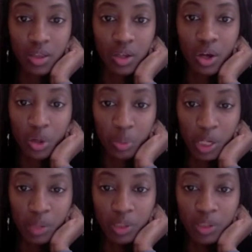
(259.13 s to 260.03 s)
heart
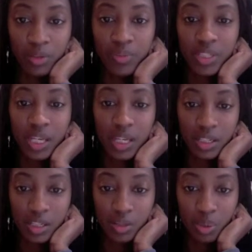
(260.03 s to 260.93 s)
problems,
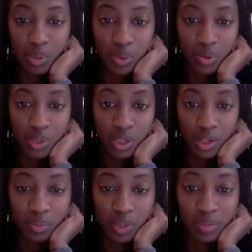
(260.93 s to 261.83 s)
ages of people with
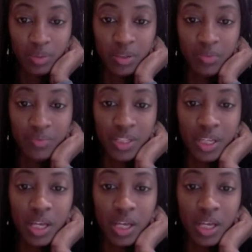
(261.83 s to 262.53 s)
heart problems,